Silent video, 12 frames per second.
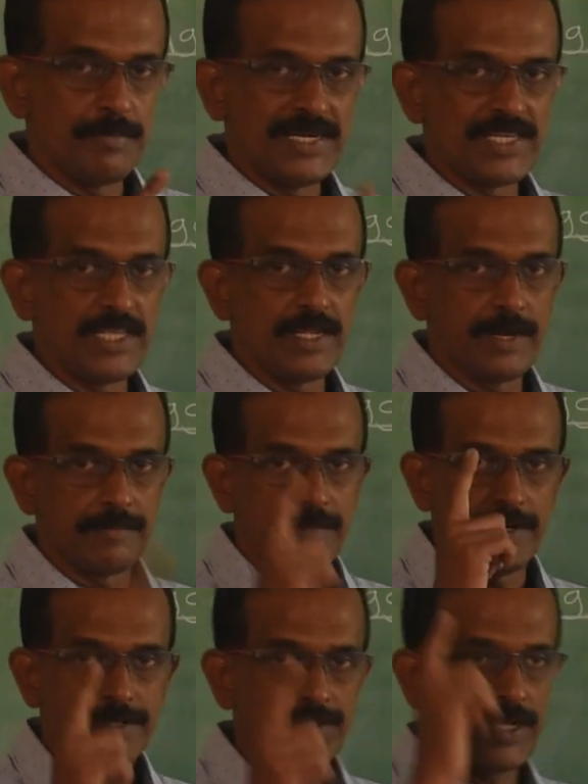material,
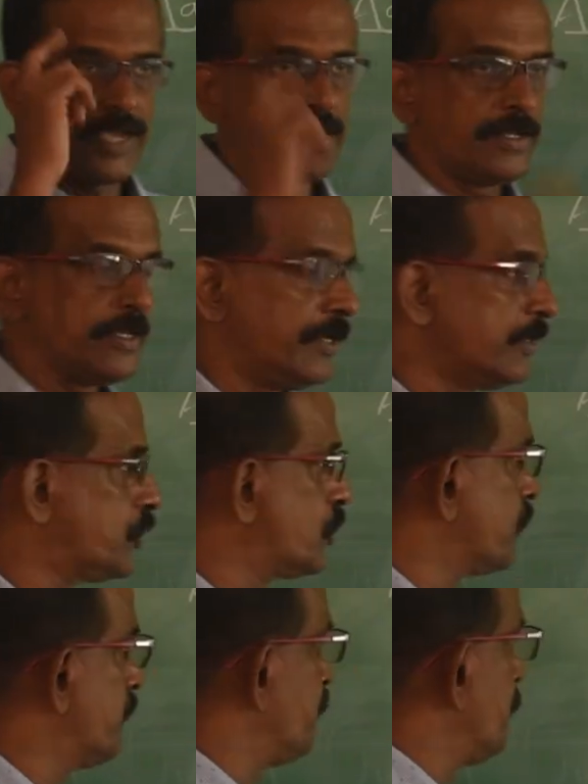that is aggregate,
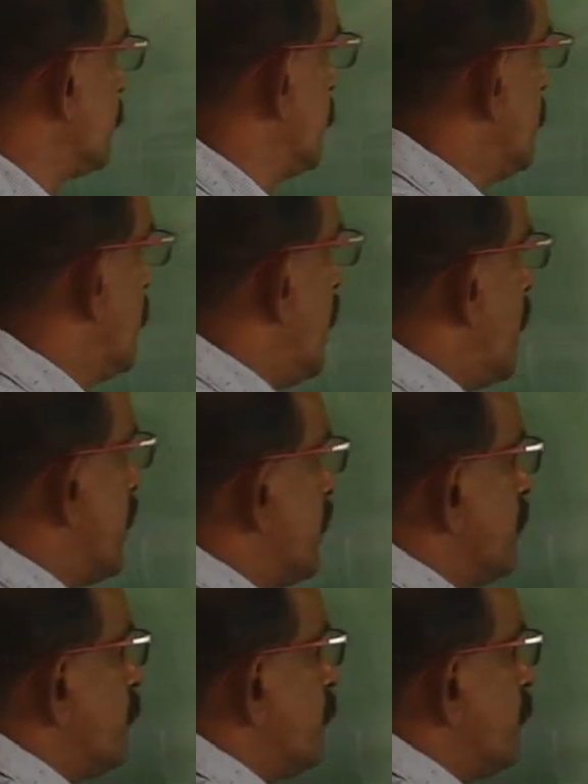under the